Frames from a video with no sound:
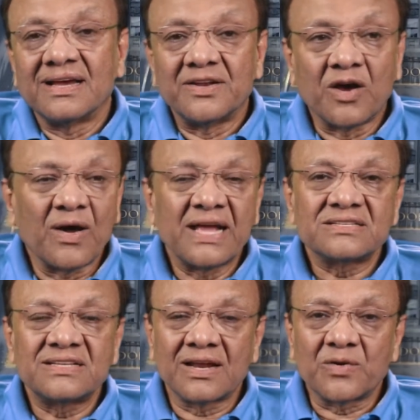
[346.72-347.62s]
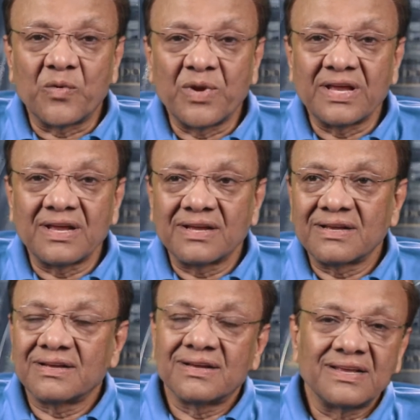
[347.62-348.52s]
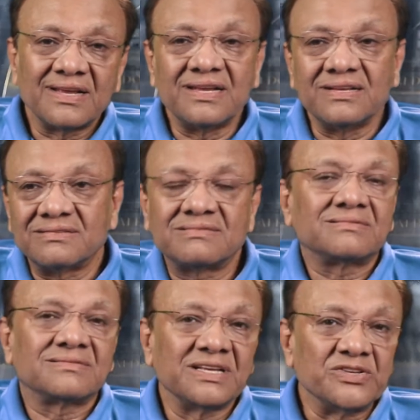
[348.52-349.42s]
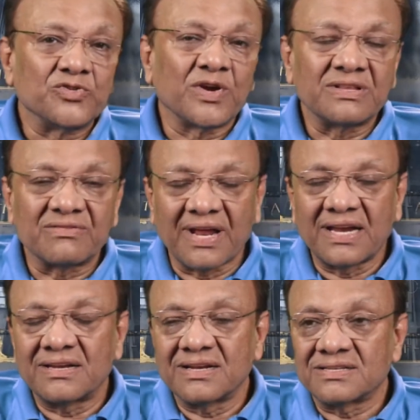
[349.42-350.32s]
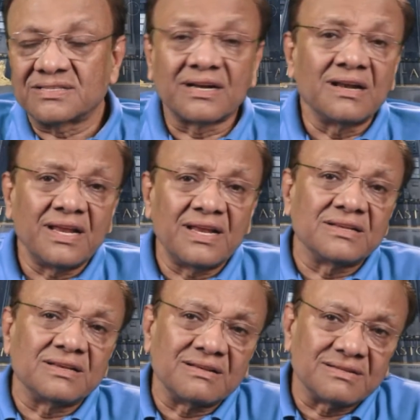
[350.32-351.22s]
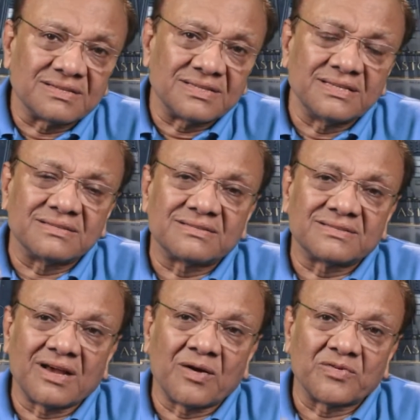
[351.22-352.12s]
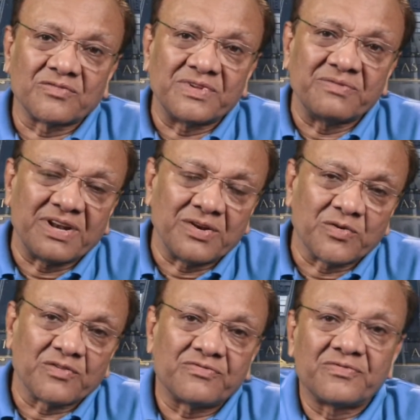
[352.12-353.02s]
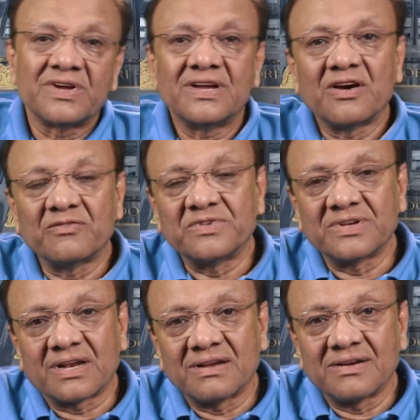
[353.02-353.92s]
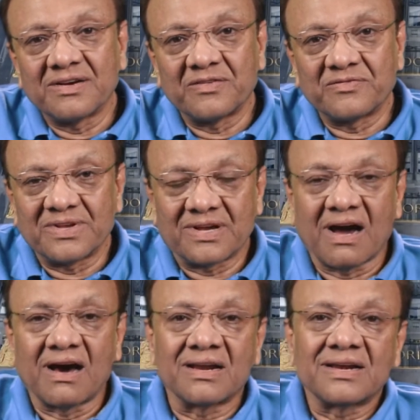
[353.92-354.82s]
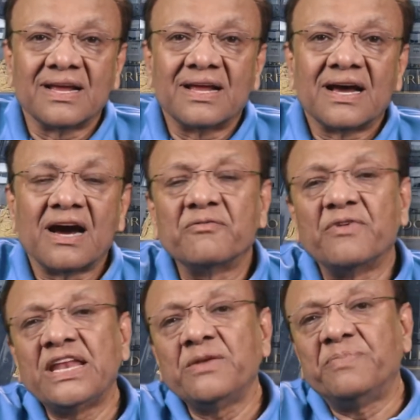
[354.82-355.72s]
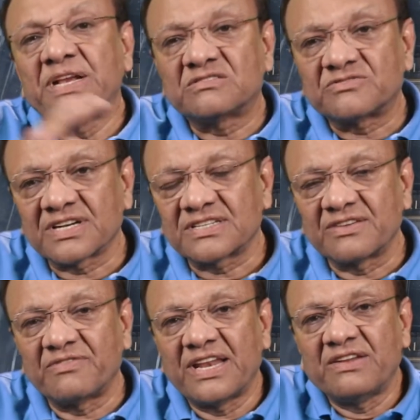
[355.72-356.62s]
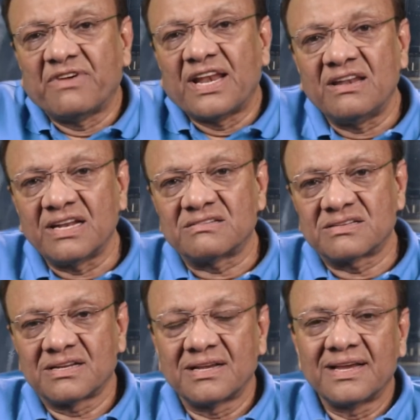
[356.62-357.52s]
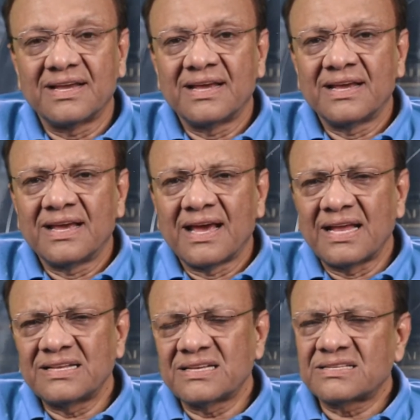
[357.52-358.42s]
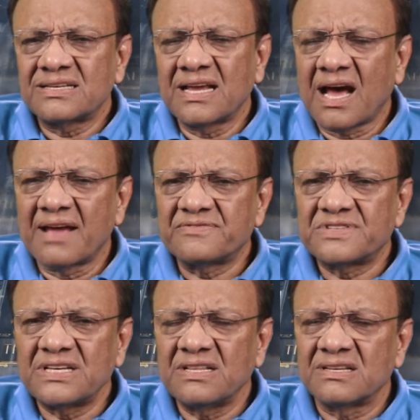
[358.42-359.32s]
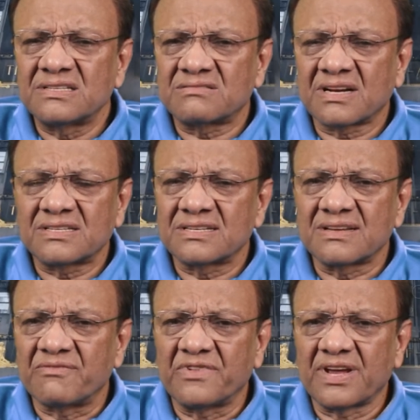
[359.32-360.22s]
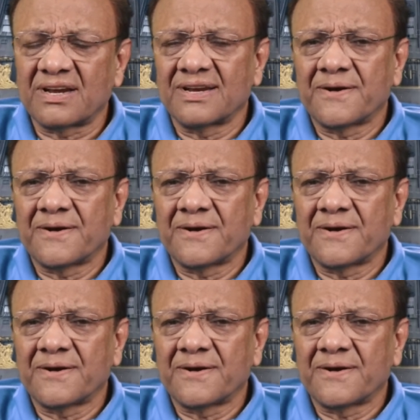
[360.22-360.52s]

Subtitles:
Now as they are going, he's enjoying the ride, and suddenly he sees out of the window of the car a very big structure, very well lit. And he says, yeah, I've seen this structure somewhere.